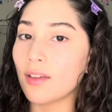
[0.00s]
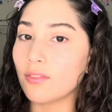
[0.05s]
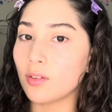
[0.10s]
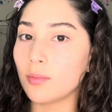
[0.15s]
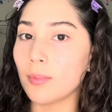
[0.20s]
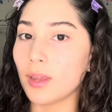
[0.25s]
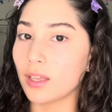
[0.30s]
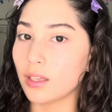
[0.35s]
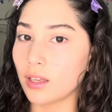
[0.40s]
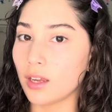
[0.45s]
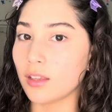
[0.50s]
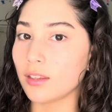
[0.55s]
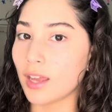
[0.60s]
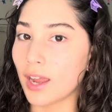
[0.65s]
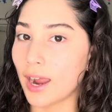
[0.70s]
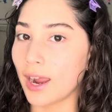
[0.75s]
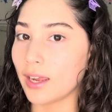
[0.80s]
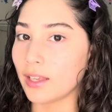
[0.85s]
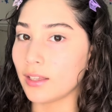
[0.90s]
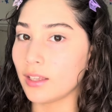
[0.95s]
it mainly on
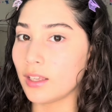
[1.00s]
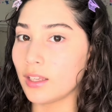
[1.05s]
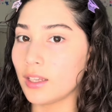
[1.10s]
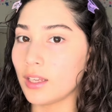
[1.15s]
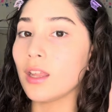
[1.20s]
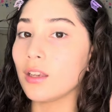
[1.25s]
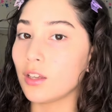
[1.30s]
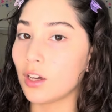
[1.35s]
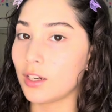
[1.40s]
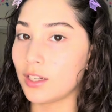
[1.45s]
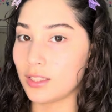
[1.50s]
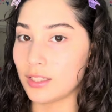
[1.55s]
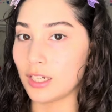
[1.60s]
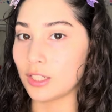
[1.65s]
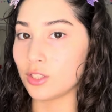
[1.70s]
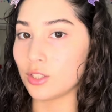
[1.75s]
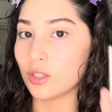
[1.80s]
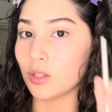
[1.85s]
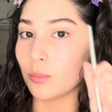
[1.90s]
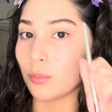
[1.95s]
the eyelid and not
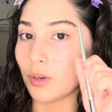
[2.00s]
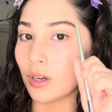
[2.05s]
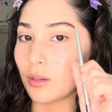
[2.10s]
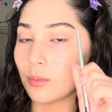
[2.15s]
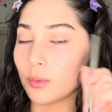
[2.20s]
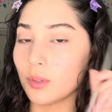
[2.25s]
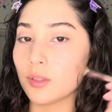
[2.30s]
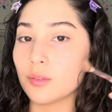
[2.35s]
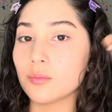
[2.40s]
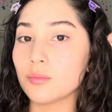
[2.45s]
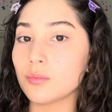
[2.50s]
attaching the brow bone.